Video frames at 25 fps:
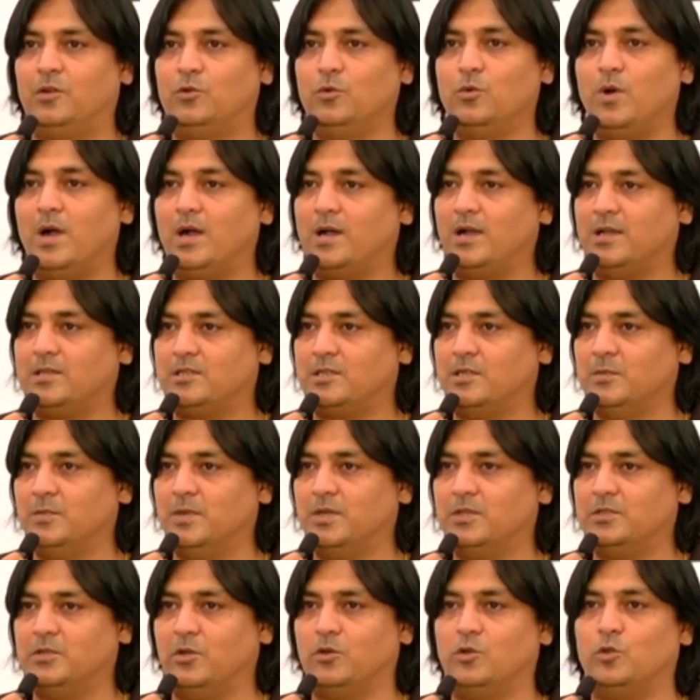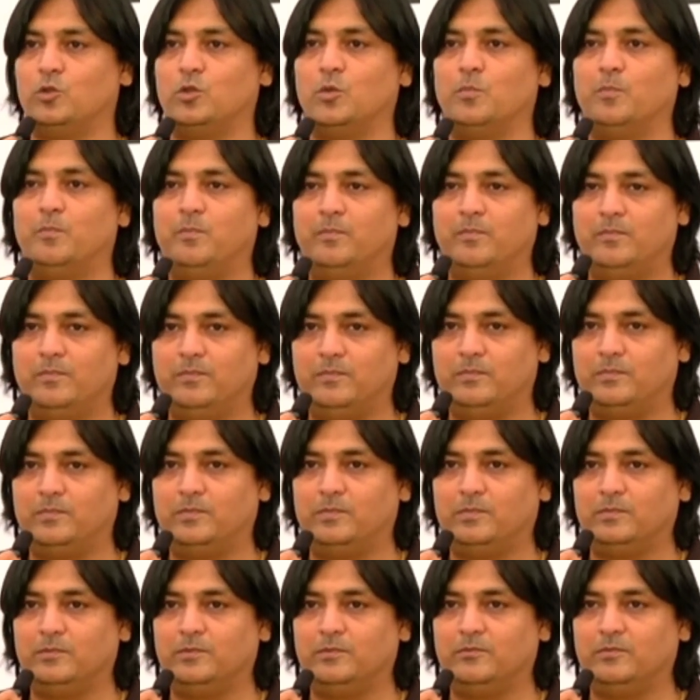to our customers or to
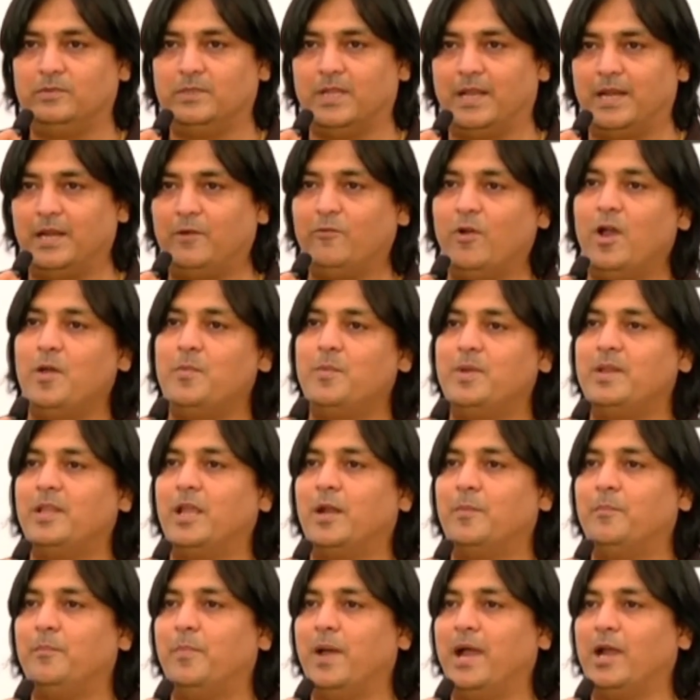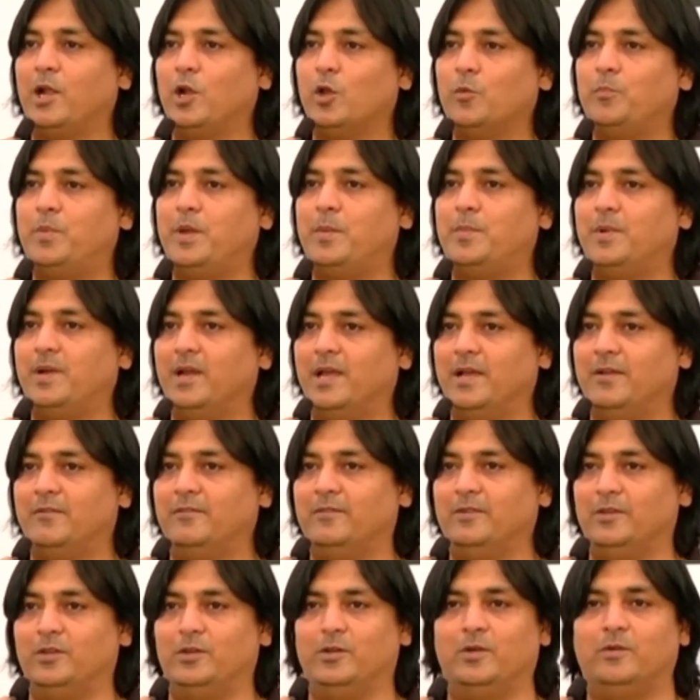the requirement that Bangalore people
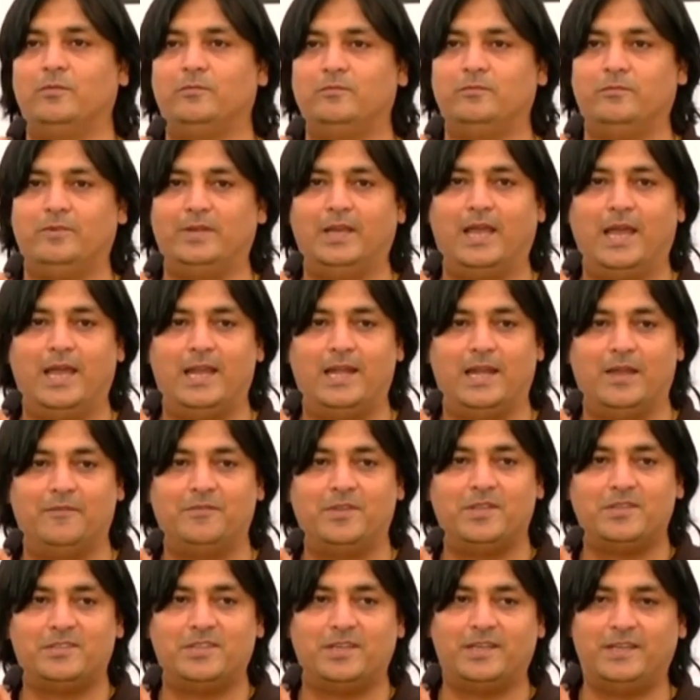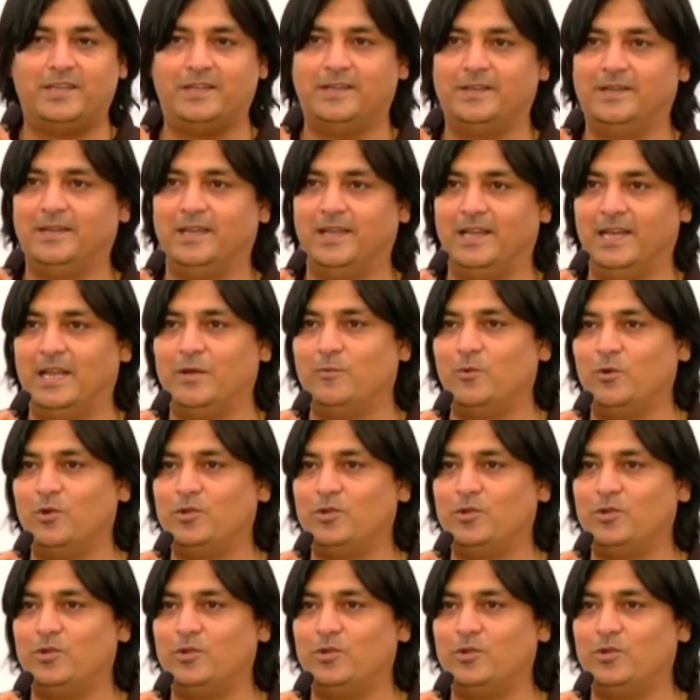have. You know, I love the city and I